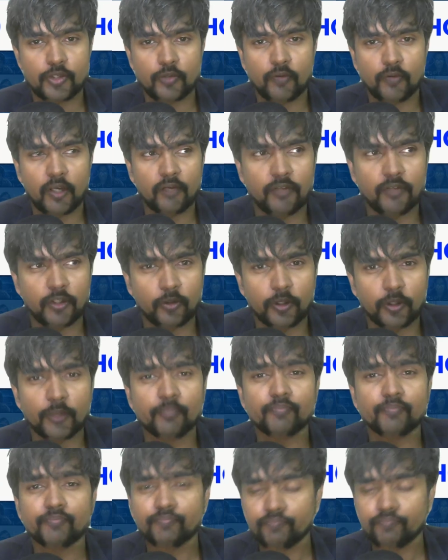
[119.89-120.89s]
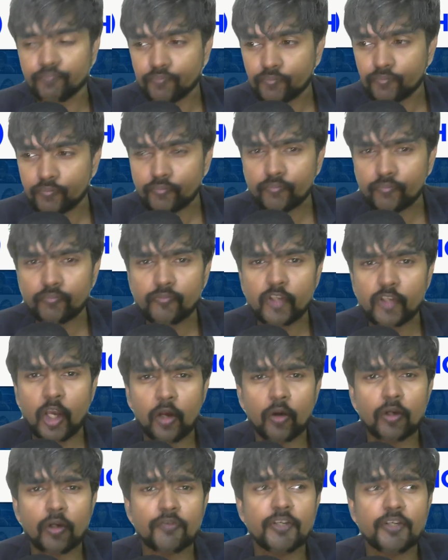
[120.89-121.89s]
So we're doing
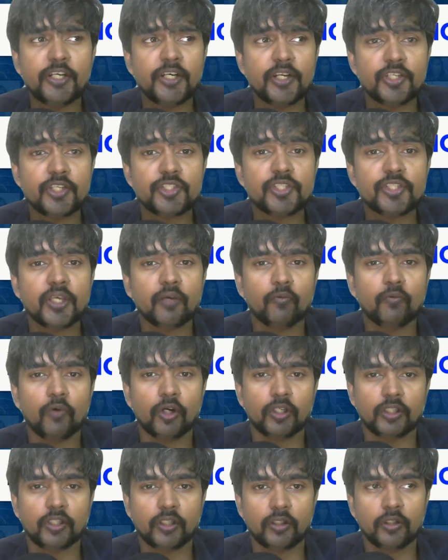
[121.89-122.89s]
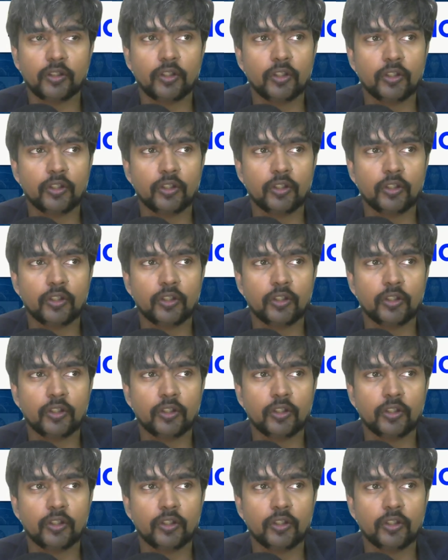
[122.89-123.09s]
a lot of interesting work